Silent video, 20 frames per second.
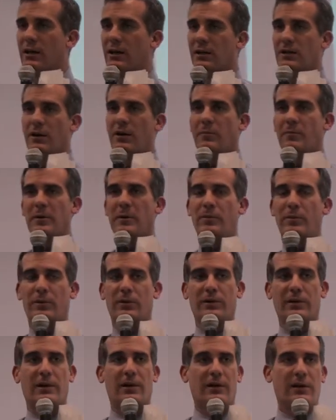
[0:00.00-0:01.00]
the young
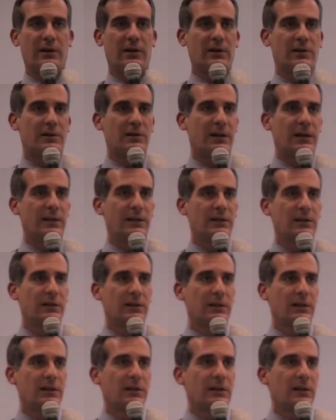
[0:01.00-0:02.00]
people that are here tonight.
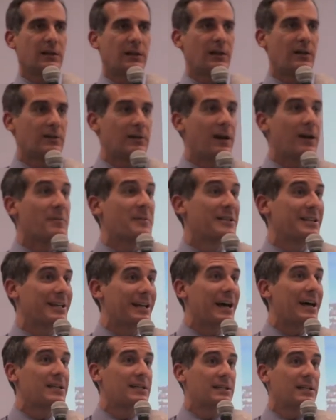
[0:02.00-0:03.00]
Quiero dar mis
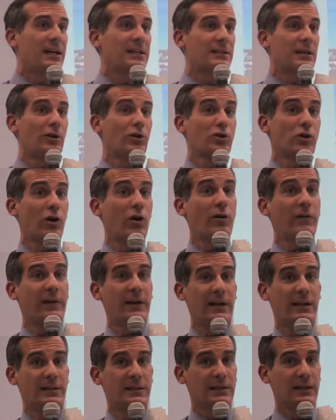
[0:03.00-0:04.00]
gracias a los
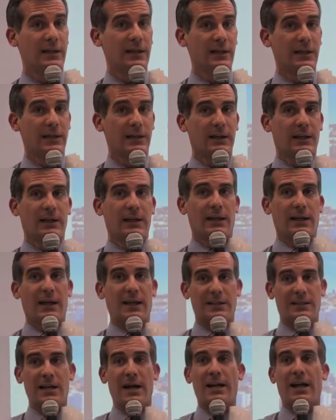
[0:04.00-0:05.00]
jóvenes.
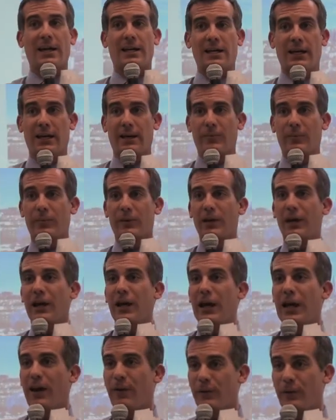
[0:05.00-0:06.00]

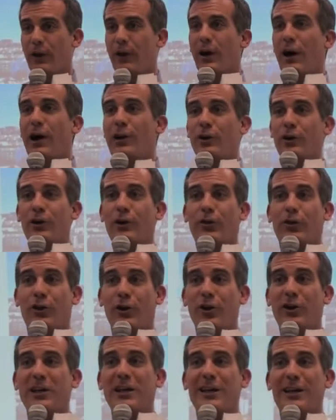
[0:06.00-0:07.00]
If you're under
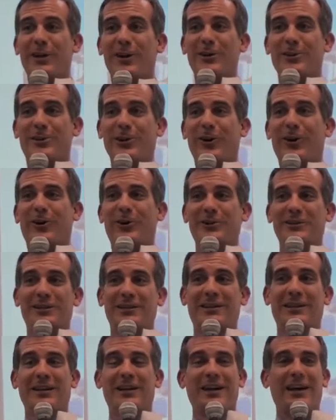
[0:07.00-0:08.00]
30 years old,
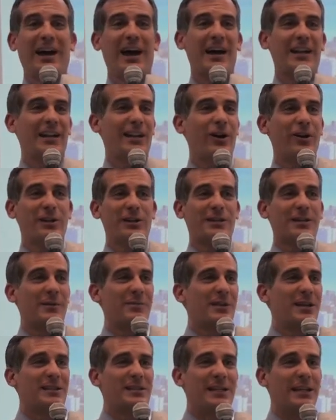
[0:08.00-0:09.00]
and I know there's
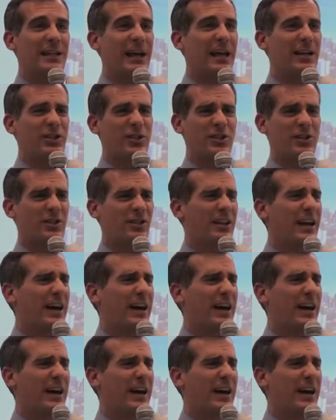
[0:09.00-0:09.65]
some of the teenagers who